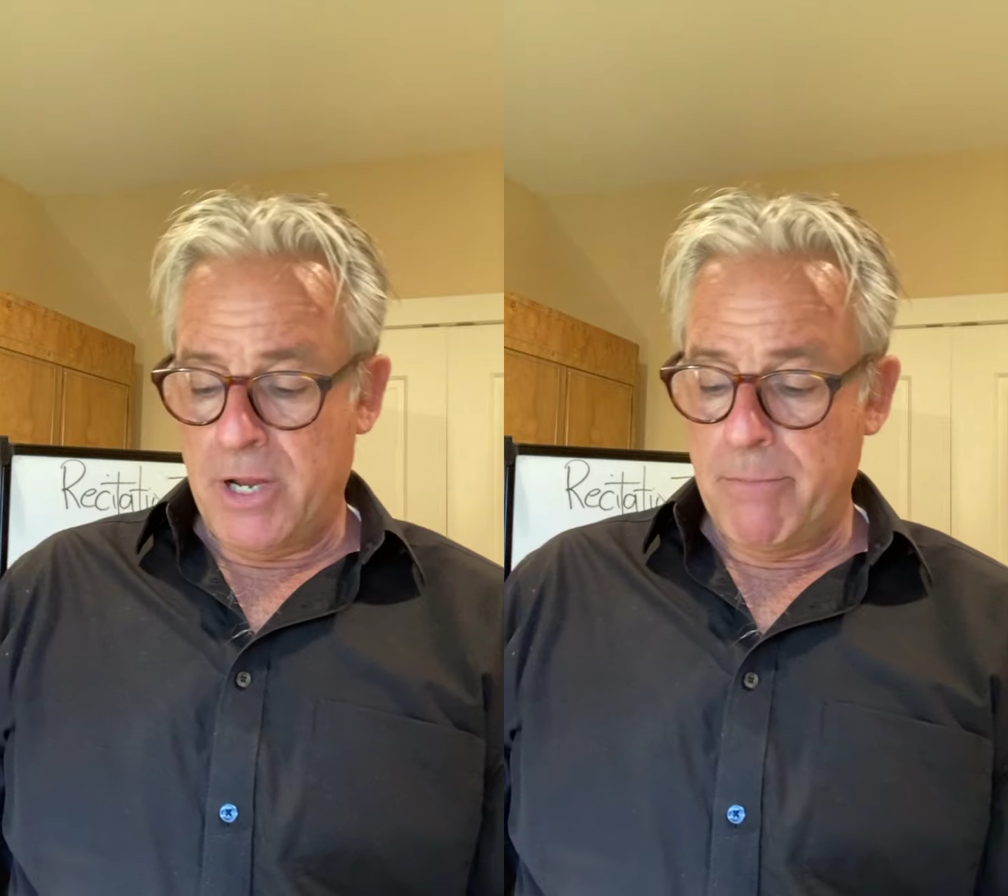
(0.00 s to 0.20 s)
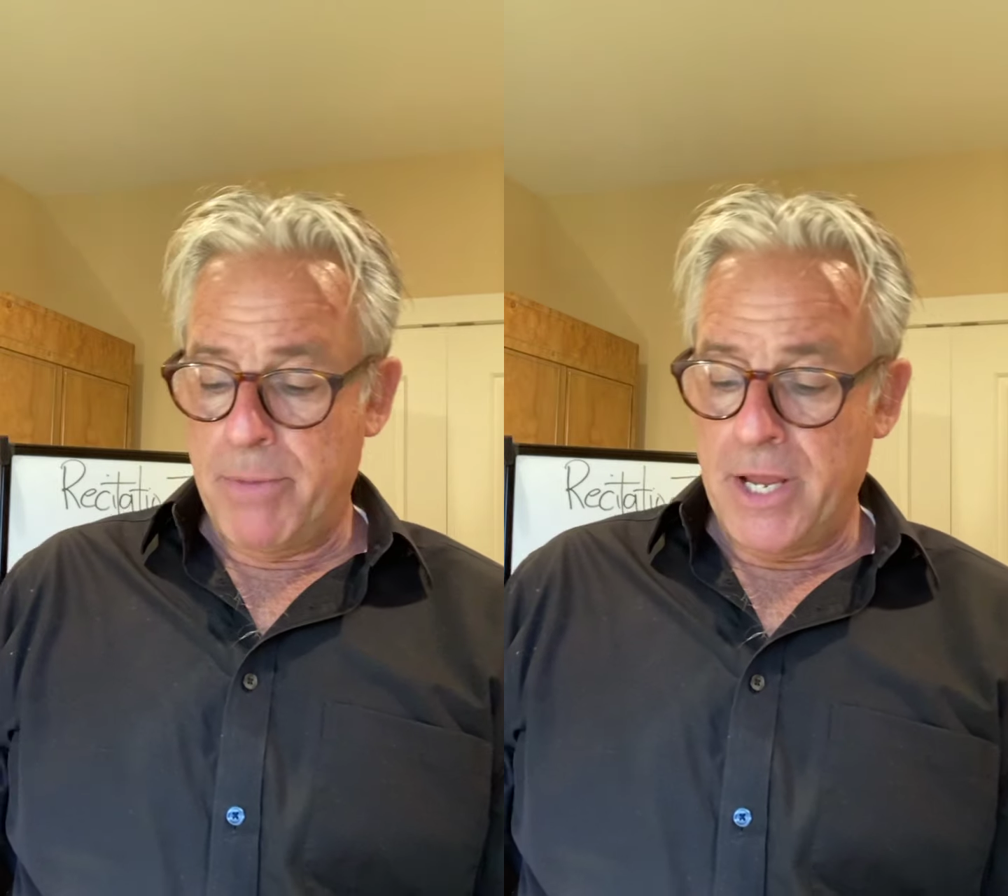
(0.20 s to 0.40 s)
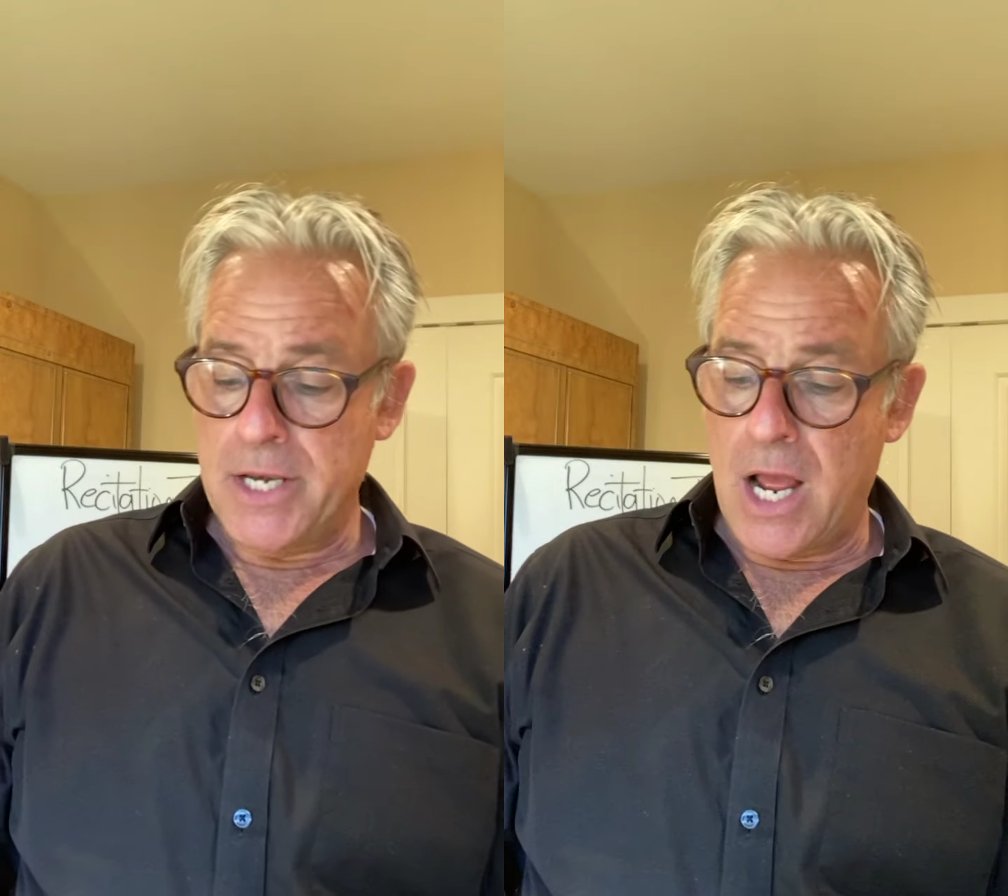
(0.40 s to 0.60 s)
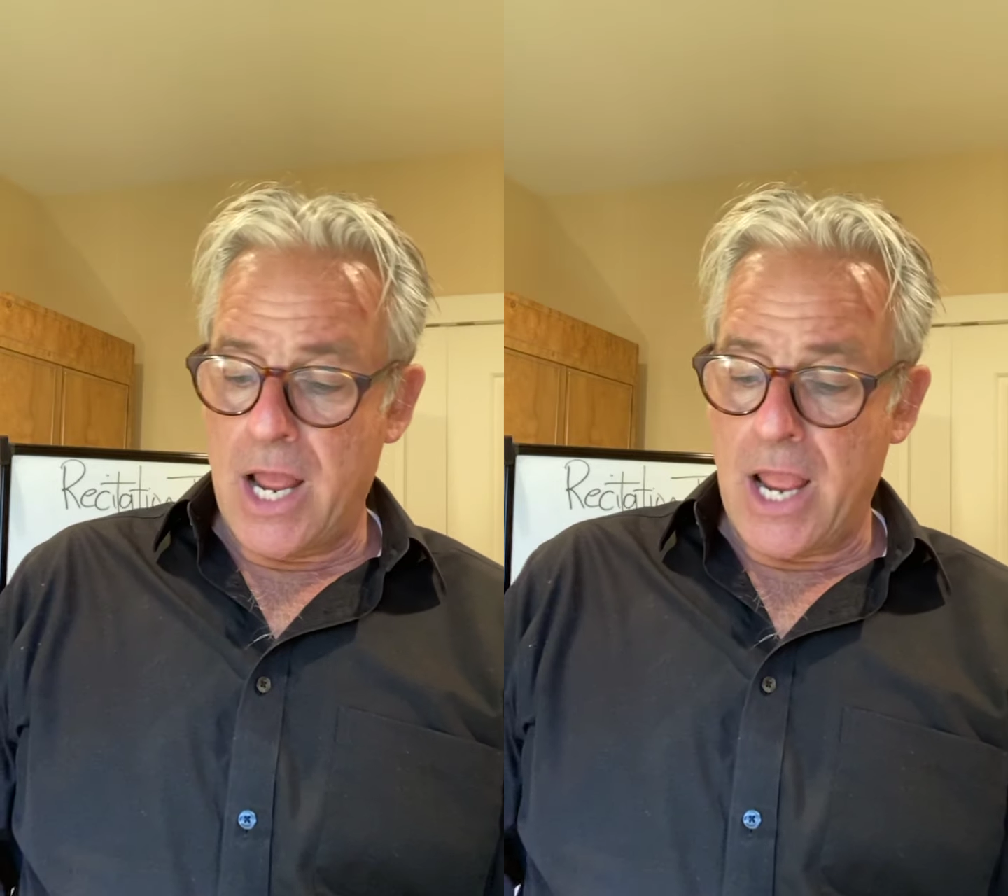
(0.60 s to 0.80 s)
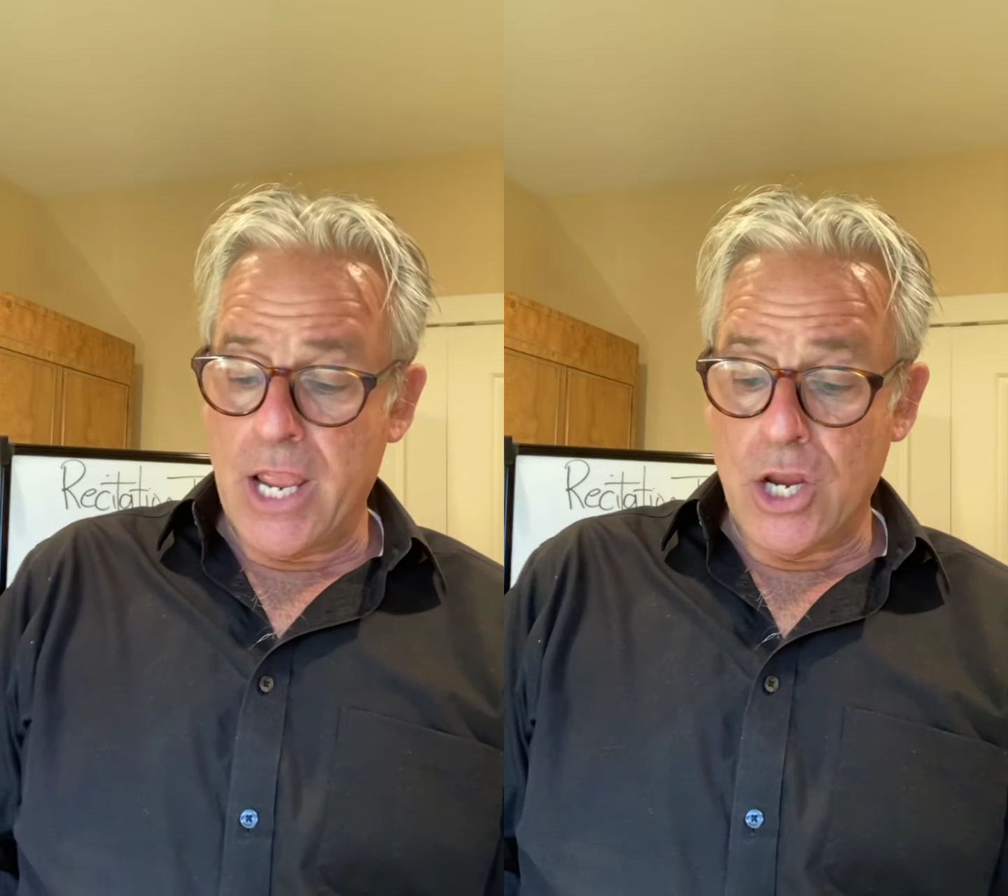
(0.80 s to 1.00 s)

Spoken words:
but I